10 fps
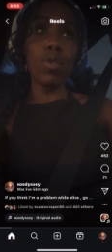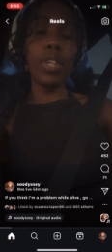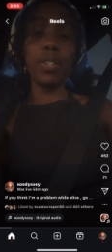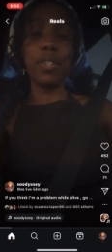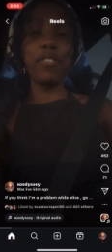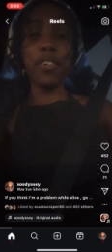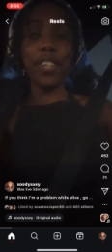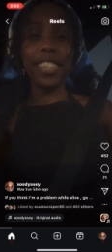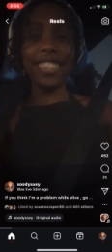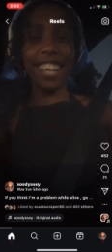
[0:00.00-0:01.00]

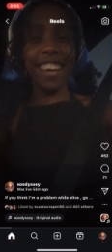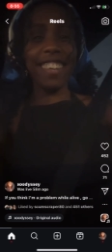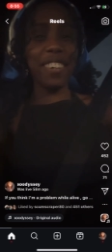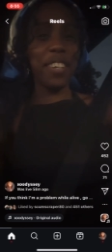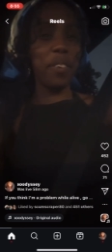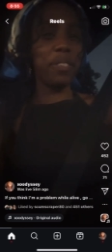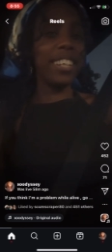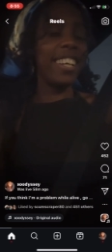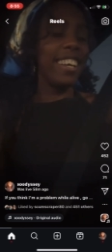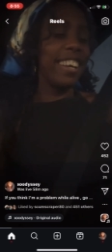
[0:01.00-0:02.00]
2024. Yeah, that'll help.
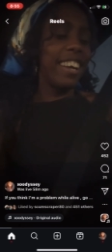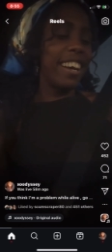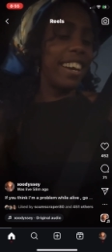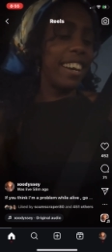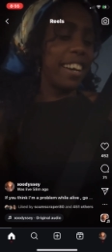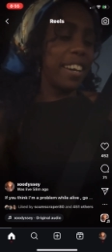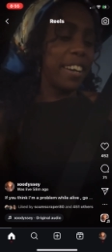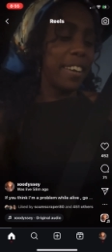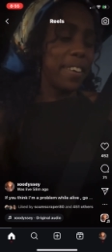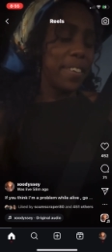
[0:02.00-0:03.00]

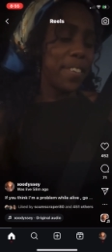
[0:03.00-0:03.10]
I